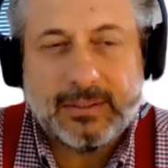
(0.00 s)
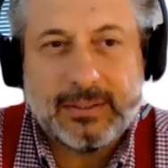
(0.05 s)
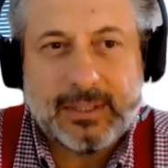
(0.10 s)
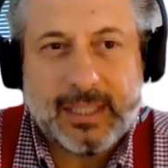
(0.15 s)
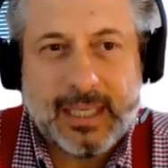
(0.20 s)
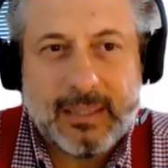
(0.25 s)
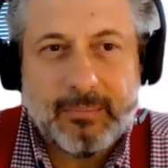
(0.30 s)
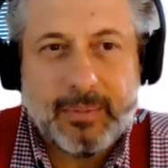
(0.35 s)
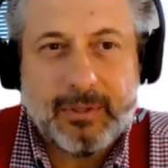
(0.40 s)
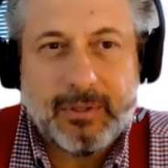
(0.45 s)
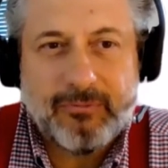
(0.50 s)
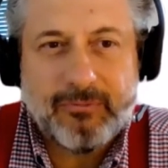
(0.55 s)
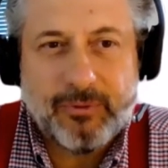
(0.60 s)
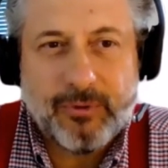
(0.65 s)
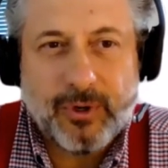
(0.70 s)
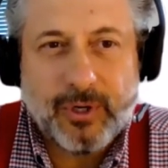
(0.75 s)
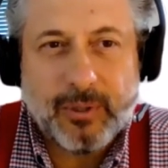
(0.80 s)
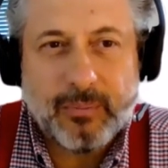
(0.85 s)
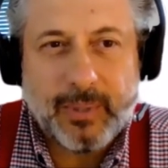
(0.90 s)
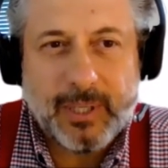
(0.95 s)
than
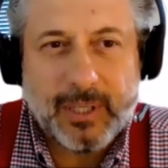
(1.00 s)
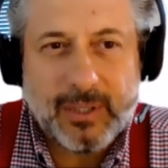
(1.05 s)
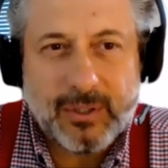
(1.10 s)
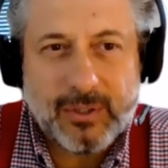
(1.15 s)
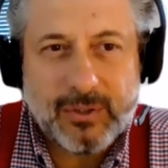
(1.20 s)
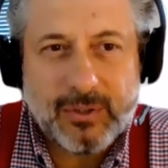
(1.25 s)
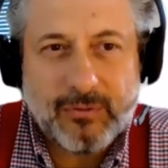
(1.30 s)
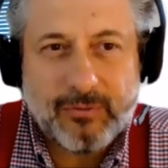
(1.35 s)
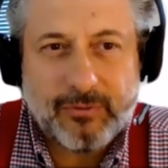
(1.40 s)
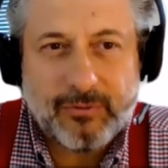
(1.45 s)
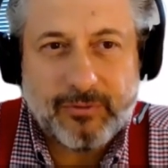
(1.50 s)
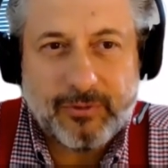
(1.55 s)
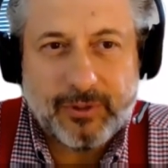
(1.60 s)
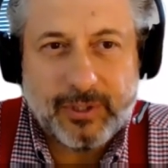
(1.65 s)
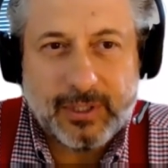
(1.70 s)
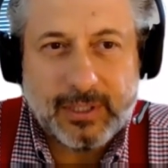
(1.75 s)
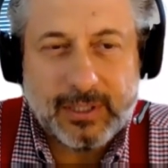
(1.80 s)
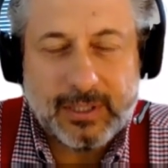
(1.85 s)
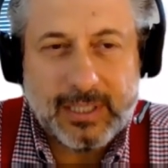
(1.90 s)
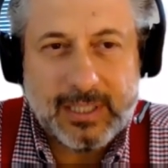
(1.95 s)
before because of
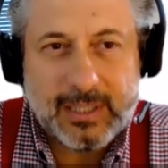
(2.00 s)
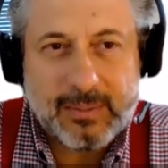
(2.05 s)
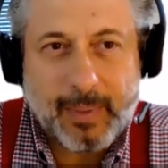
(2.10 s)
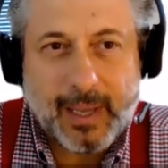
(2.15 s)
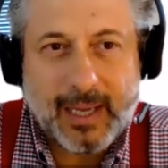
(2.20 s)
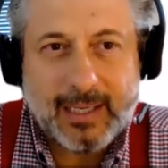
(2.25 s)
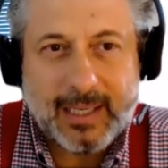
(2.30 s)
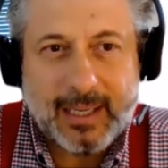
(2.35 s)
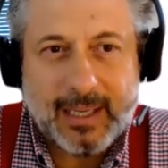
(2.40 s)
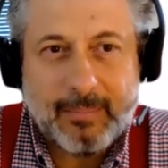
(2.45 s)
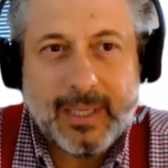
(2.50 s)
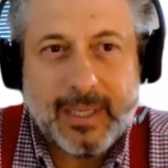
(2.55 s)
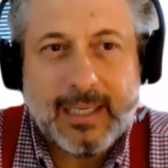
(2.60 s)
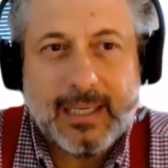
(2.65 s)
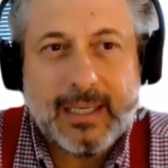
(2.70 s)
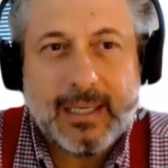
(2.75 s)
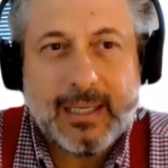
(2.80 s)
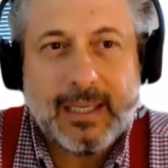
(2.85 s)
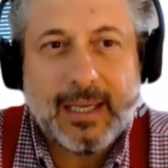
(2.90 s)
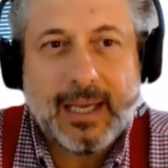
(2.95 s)
this
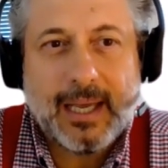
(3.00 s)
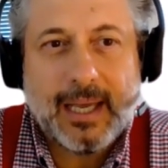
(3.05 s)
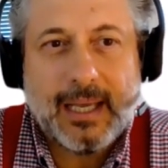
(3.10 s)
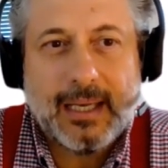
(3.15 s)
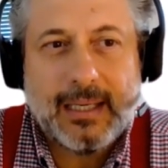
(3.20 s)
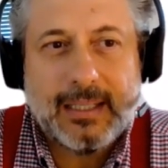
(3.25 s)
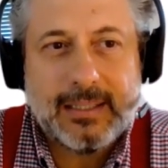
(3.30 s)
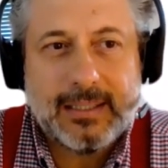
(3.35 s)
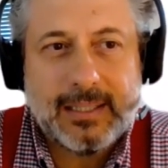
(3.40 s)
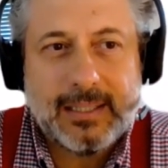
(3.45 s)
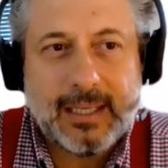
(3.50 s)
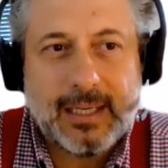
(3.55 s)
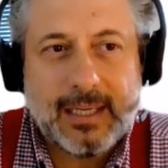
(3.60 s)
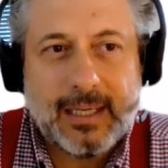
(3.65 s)
pandemic, and